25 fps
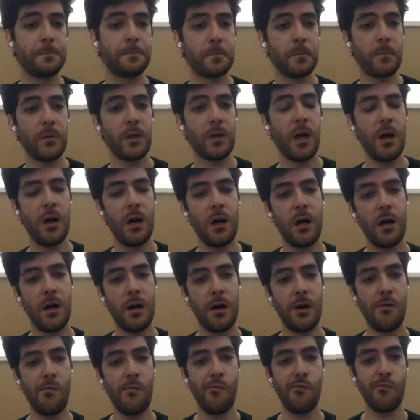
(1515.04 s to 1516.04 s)
So
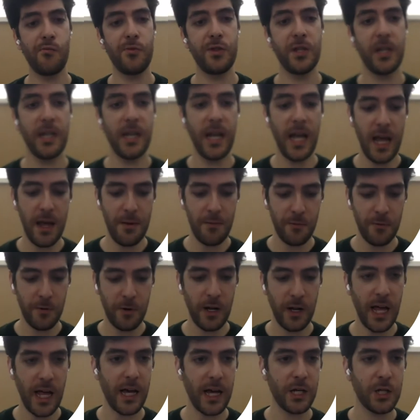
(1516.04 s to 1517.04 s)
the
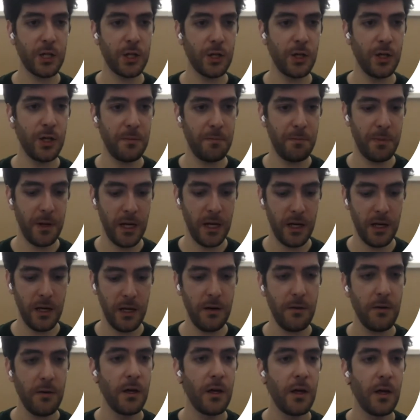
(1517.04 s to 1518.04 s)
name will
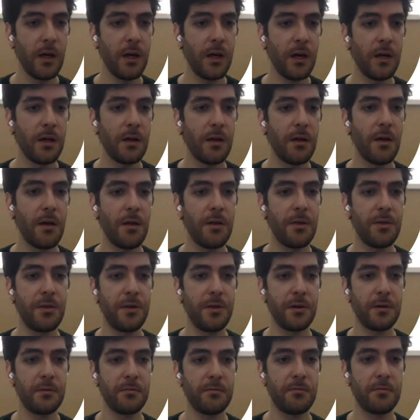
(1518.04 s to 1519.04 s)
actually be
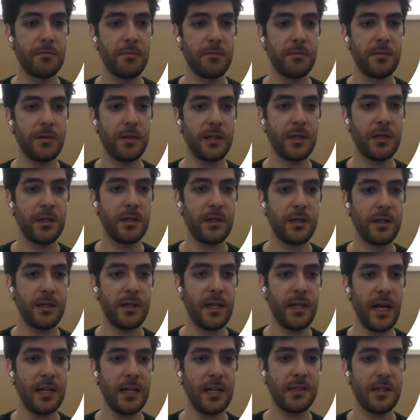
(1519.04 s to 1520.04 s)
the
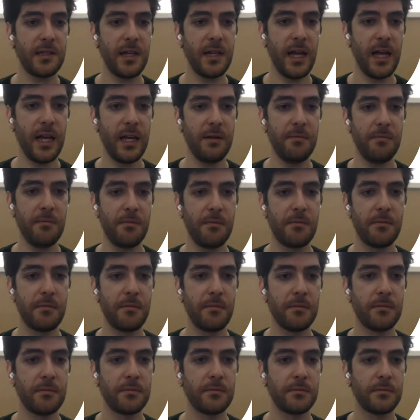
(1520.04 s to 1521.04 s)
test
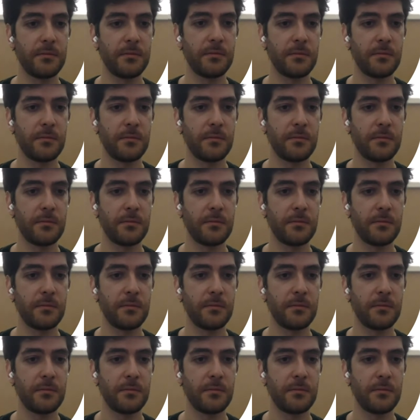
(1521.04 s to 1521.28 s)
name,